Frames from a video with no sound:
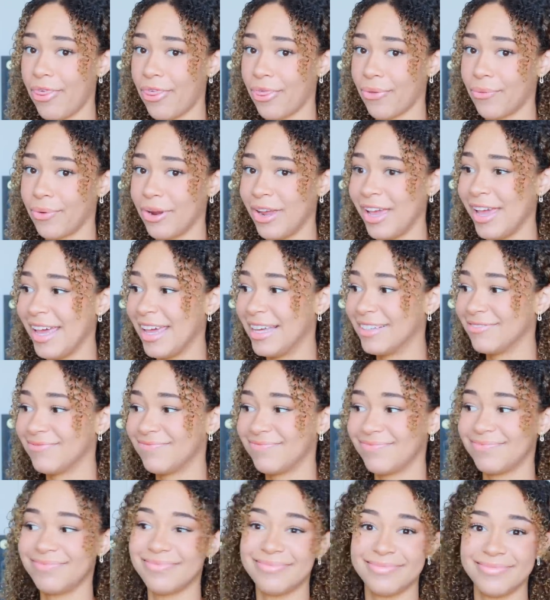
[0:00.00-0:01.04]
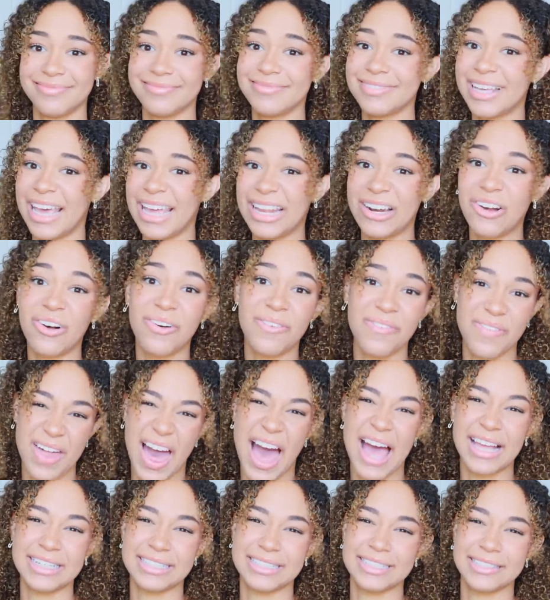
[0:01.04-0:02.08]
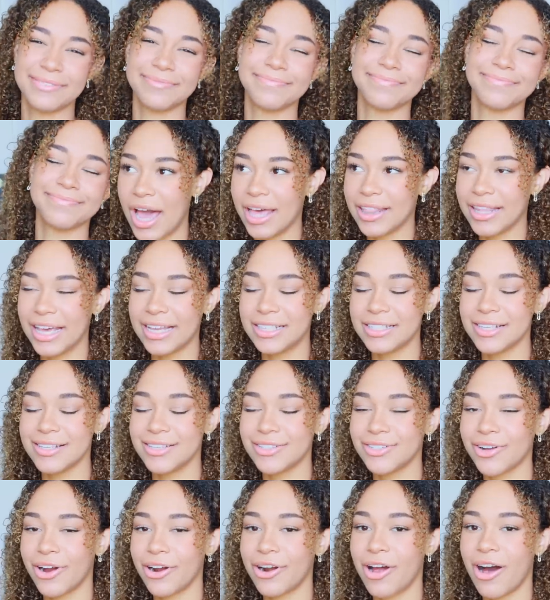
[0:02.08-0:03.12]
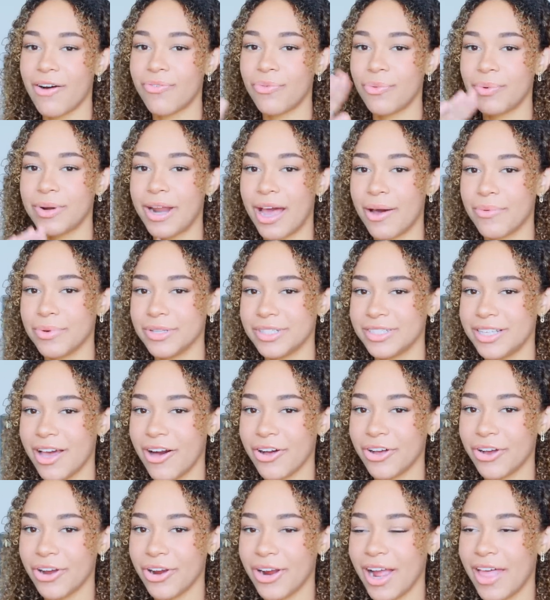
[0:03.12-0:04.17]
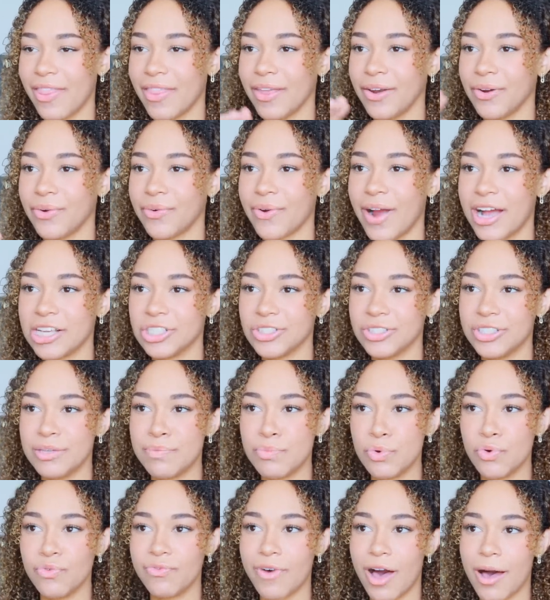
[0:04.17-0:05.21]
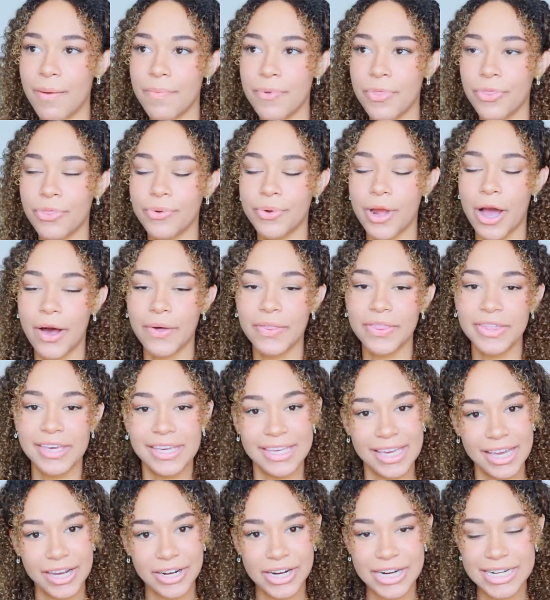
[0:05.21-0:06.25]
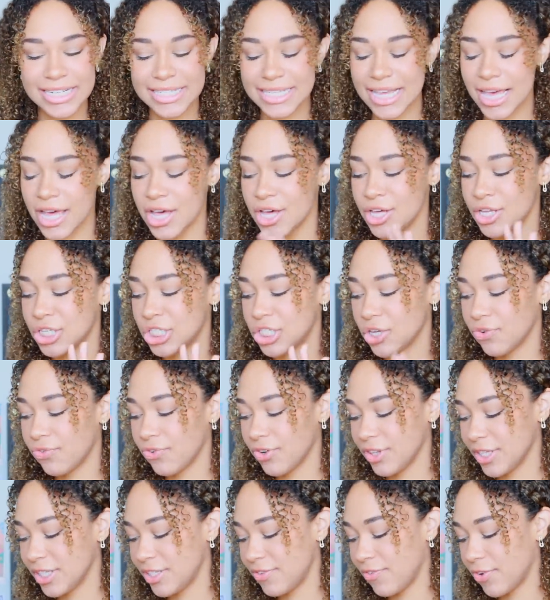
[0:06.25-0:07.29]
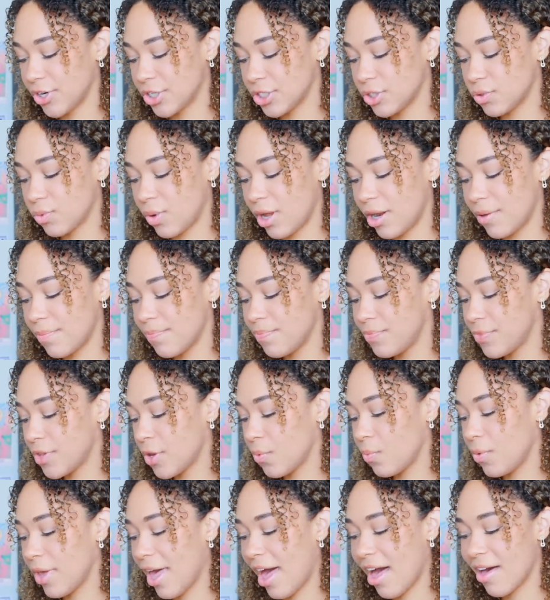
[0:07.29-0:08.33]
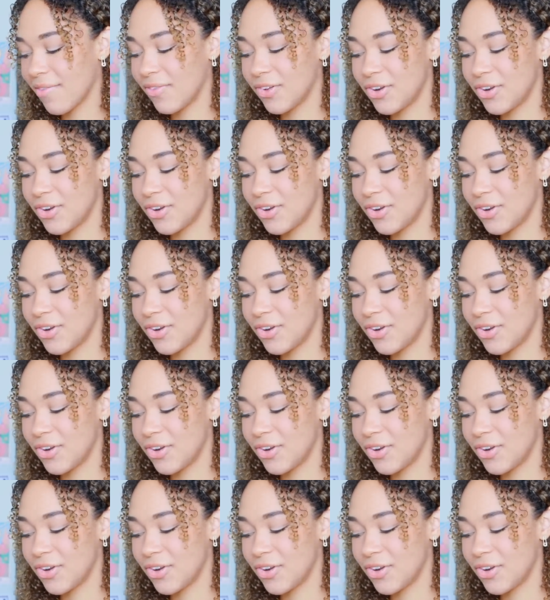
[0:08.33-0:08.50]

three, and all that. I like to start off when I was younger and then gradually move up throughout the years. So for this first one, we have